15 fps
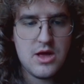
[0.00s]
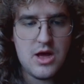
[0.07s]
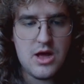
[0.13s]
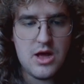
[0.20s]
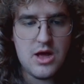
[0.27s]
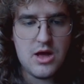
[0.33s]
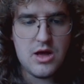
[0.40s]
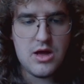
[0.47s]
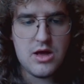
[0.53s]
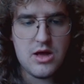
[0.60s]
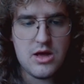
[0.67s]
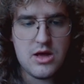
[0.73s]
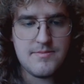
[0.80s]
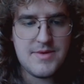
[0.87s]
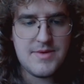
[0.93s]

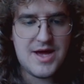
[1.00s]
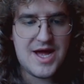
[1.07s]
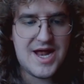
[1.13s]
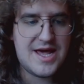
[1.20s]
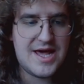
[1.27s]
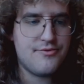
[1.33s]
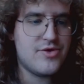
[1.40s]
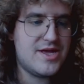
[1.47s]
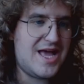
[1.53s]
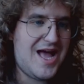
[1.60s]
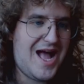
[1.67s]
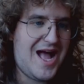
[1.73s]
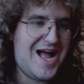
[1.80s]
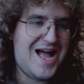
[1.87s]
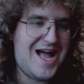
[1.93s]
And
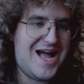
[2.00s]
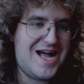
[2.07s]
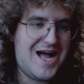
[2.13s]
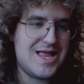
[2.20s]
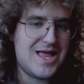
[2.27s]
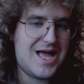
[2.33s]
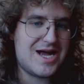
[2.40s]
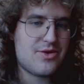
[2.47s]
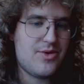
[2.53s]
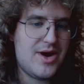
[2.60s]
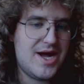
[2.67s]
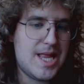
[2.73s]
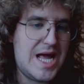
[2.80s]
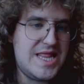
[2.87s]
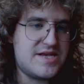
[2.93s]
I quite
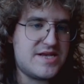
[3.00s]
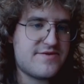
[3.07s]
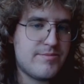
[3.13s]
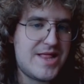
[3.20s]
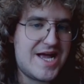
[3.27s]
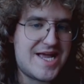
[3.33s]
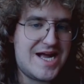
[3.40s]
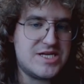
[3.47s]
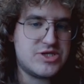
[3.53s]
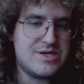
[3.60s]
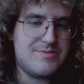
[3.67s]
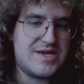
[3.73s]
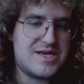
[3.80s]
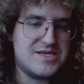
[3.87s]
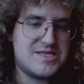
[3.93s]
like this for black actually,
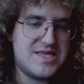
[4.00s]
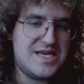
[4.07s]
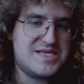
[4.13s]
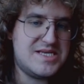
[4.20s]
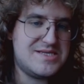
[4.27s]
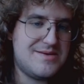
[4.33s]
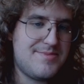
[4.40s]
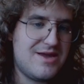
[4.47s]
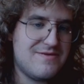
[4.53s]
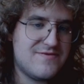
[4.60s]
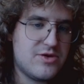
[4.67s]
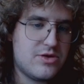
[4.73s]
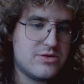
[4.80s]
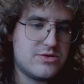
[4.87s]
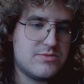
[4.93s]
because this is a bit of an
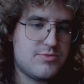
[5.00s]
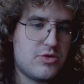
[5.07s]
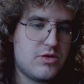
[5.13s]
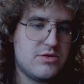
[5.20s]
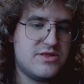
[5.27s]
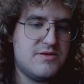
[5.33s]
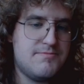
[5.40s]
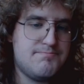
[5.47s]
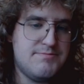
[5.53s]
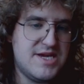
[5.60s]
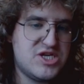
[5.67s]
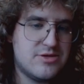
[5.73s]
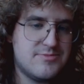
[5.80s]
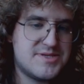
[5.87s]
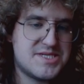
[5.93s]
awkward pawn. The
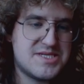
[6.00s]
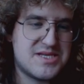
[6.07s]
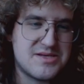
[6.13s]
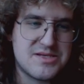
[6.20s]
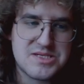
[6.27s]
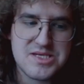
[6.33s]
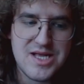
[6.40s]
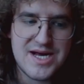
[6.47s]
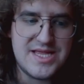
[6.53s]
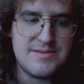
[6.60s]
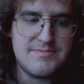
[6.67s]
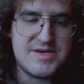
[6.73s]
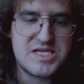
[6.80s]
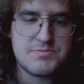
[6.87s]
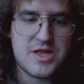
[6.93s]
bishop's still slightly
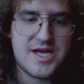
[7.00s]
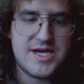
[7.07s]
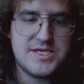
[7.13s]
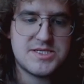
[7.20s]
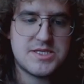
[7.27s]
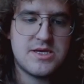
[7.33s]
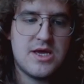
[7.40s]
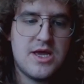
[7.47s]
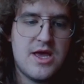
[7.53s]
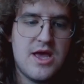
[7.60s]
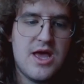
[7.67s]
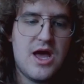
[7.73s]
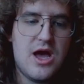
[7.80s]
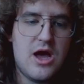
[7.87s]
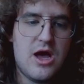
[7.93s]
misplaced.
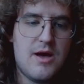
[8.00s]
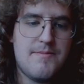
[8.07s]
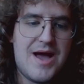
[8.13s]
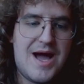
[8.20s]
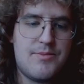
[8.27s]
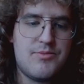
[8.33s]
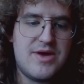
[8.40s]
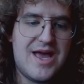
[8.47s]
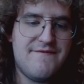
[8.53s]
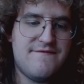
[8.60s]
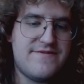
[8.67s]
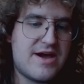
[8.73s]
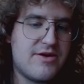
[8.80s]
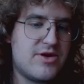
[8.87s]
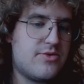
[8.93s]
And we have
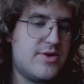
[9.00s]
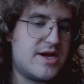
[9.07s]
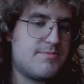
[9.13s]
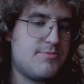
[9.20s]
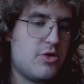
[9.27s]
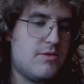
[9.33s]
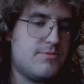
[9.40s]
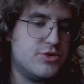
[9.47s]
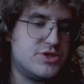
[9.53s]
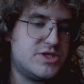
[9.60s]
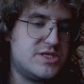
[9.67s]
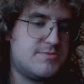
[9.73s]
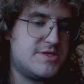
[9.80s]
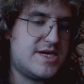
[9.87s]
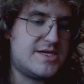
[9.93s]
very quick pawn
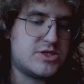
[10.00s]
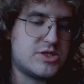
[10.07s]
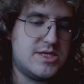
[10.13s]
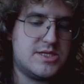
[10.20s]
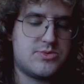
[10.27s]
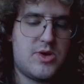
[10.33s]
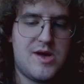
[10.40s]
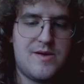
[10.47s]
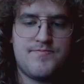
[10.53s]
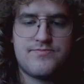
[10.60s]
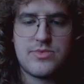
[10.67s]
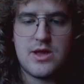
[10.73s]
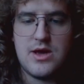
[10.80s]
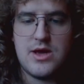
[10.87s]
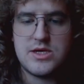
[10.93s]
pushes potentially as well.
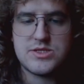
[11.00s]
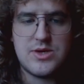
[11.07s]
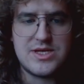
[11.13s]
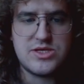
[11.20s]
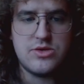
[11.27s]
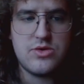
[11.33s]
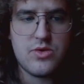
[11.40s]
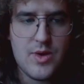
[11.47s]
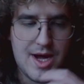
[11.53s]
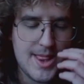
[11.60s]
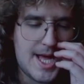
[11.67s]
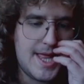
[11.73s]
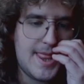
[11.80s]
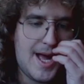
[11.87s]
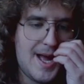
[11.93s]
So I do quite
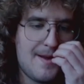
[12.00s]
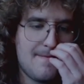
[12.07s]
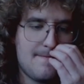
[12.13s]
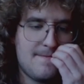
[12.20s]
like that.